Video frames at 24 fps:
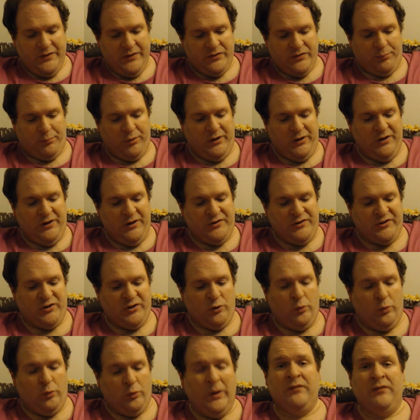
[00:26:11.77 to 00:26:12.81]
The priest is
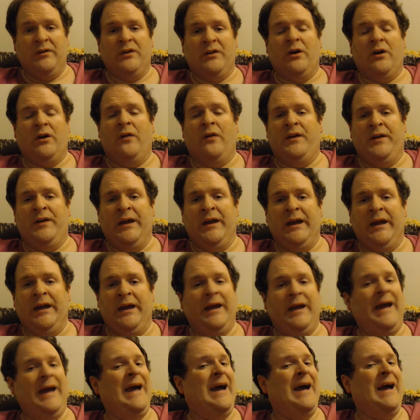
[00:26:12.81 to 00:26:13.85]
to wave it on the
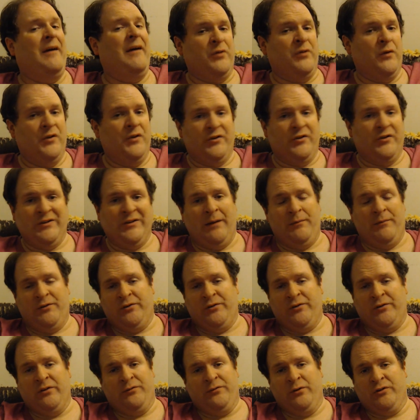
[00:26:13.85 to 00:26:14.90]
day after the Sabbath,
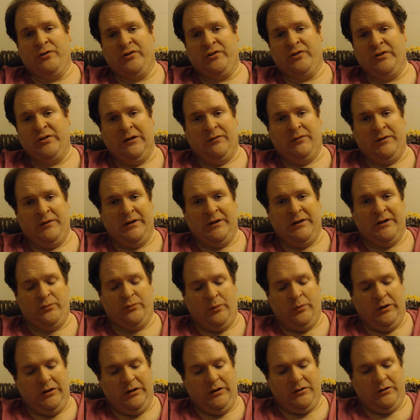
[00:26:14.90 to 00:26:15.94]
so the first day of the next
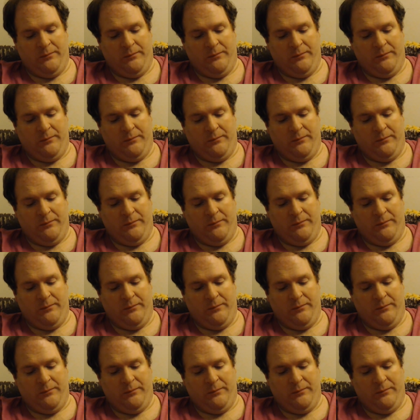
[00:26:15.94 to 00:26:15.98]
week.